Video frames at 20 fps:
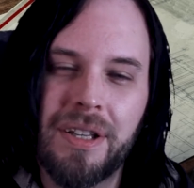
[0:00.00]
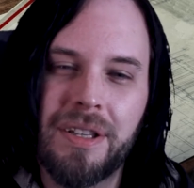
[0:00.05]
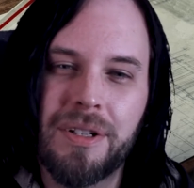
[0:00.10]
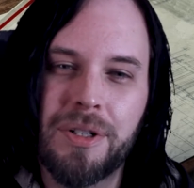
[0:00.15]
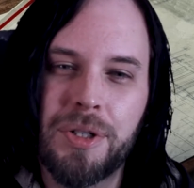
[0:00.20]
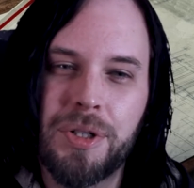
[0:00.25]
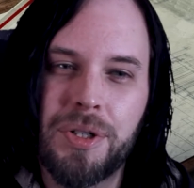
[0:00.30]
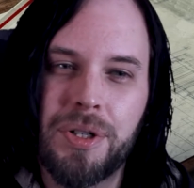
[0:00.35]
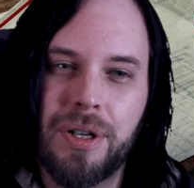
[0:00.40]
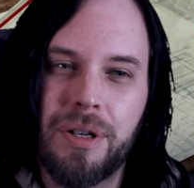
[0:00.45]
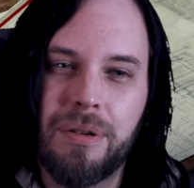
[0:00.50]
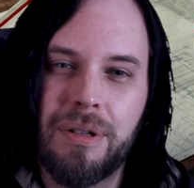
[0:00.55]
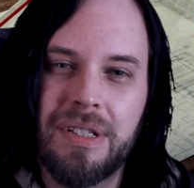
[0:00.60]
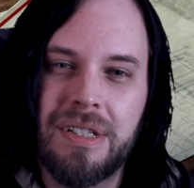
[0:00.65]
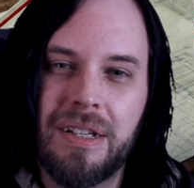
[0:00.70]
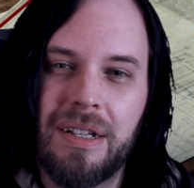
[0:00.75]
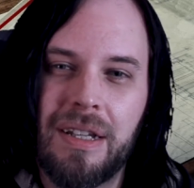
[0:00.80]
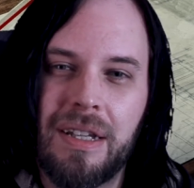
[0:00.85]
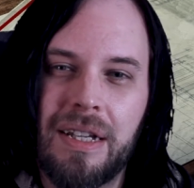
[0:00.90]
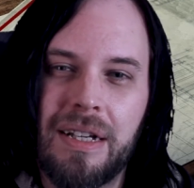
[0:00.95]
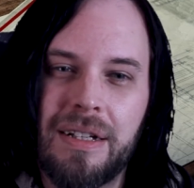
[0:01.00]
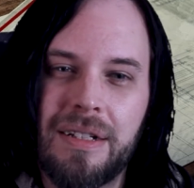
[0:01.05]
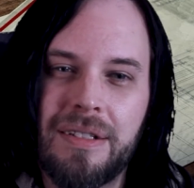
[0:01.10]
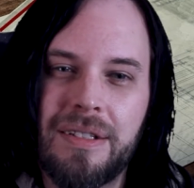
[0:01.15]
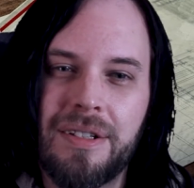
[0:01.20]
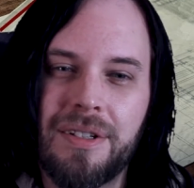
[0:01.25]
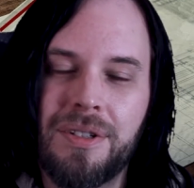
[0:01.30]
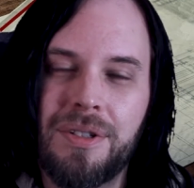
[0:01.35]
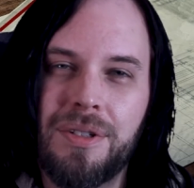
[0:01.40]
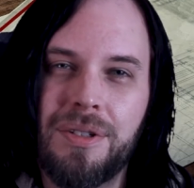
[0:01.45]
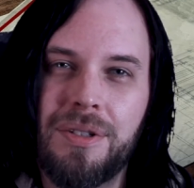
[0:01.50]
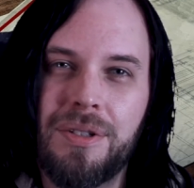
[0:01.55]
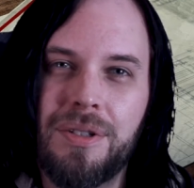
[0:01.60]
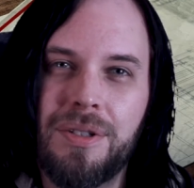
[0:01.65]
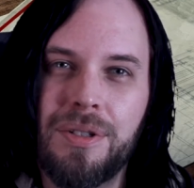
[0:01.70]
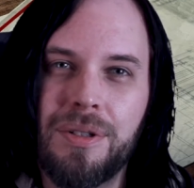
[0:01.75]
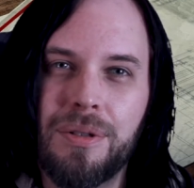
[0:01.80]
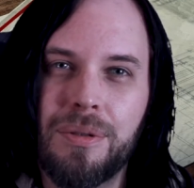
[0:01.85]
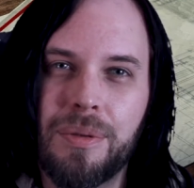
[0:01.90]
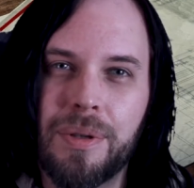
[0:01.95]
Putting together a show has a lot
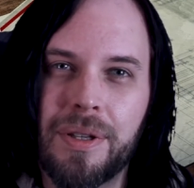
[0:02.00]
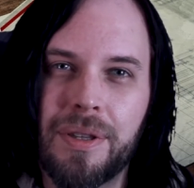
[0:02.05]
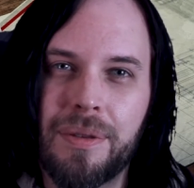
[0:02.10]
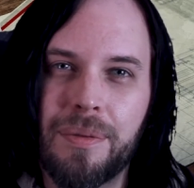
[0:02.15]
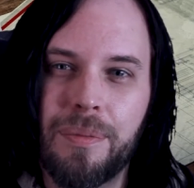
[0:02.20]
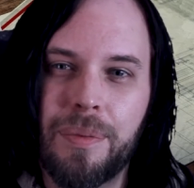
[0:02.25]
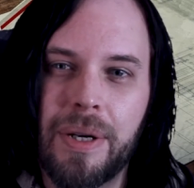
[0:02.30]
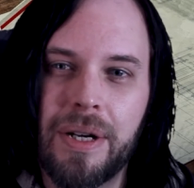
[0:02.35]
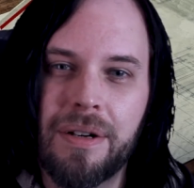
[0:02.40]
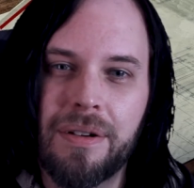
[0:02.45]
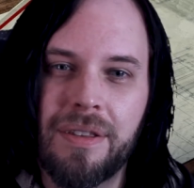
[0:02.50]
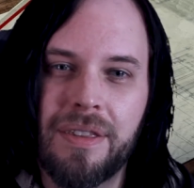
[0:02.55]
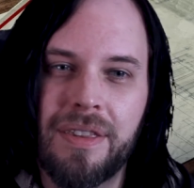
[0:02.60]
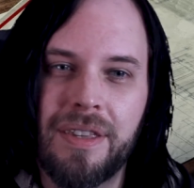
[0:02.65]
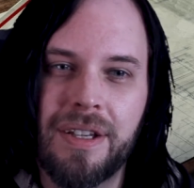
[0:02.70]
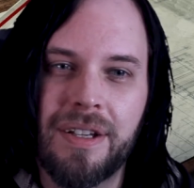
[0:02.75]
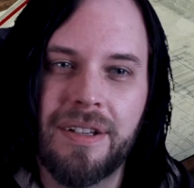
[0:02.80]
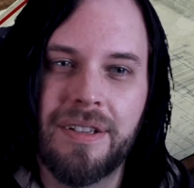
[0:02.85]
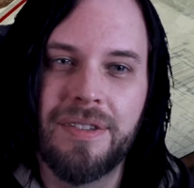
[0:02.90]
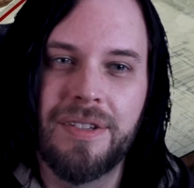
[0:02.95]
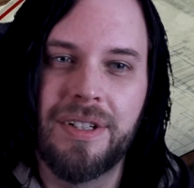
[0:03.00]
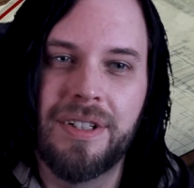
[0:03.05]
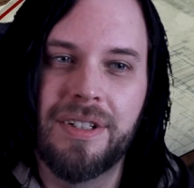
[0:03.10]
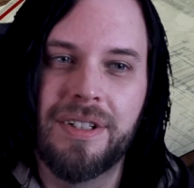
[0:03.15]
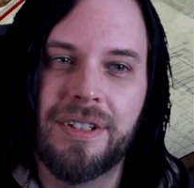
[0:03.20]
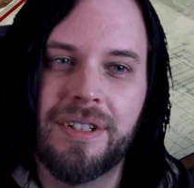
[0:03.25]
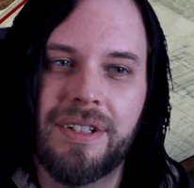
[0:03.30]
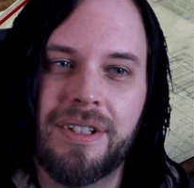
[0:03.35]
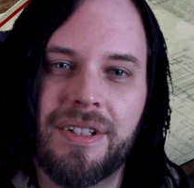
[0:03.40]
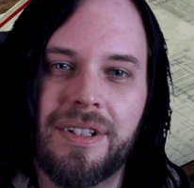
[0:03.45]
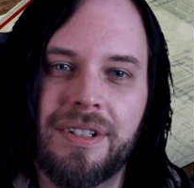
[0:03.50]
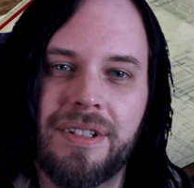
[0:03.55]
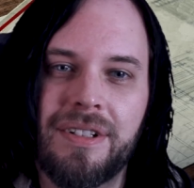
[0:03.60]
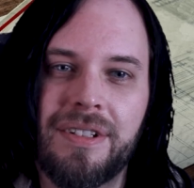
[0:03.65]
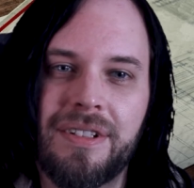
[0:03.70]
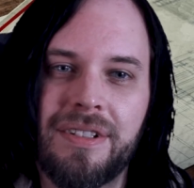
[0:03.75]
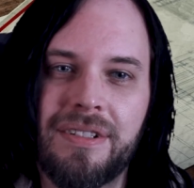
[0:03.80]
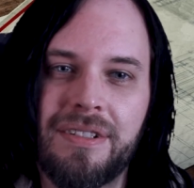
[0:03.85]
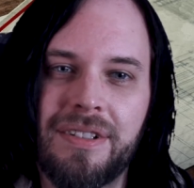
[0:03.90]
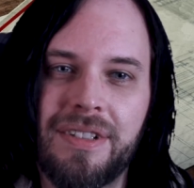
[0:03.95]
to do with where things
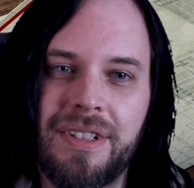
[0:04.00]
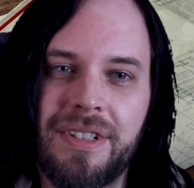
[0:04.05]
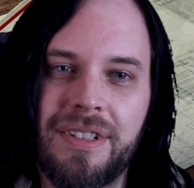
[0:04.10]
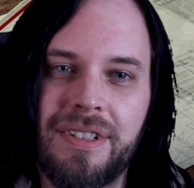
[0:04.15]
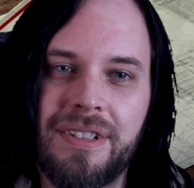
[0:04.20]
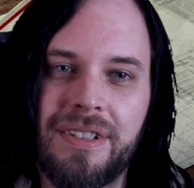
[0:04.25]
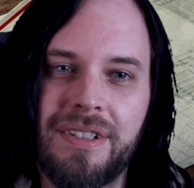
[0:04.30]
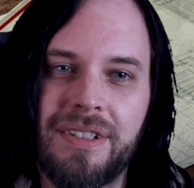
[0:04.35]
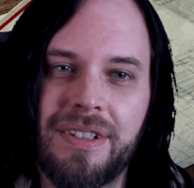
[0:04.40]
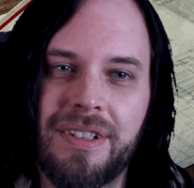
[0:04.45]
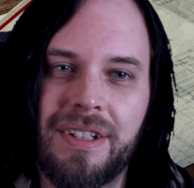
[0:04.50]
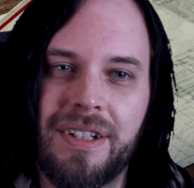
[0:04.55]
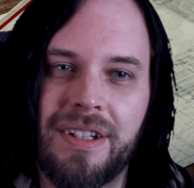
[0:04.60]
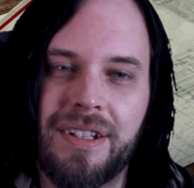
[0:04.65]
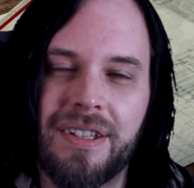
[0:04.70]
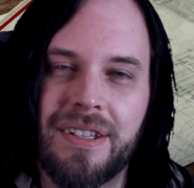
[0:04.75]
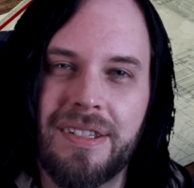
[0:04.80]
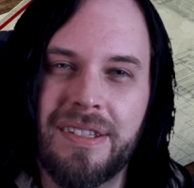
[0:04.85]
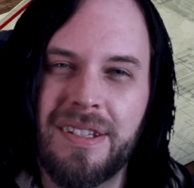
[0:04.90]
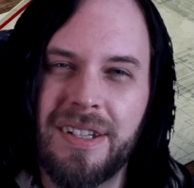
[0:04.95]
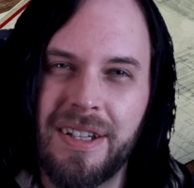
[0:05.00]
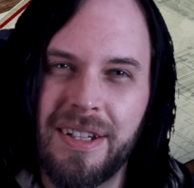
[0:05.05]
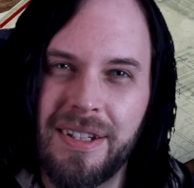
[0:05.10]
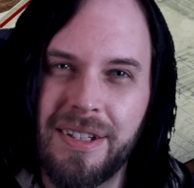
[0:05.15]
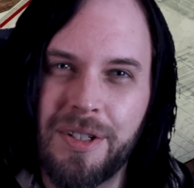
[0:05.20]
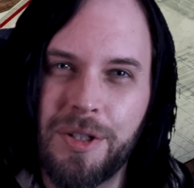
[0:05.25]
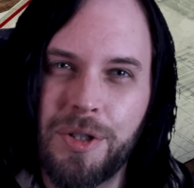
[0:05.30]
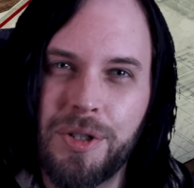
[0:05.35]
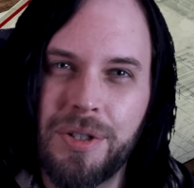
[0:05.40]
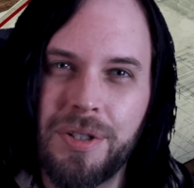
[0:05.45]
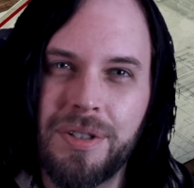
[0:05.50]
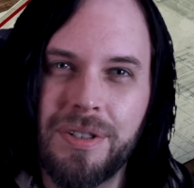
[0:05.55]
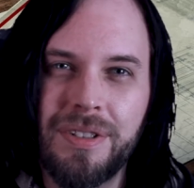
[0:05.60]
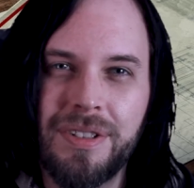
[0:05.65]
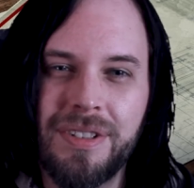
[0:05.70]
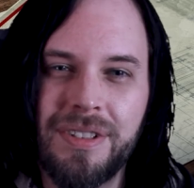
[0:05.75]
are on the stage.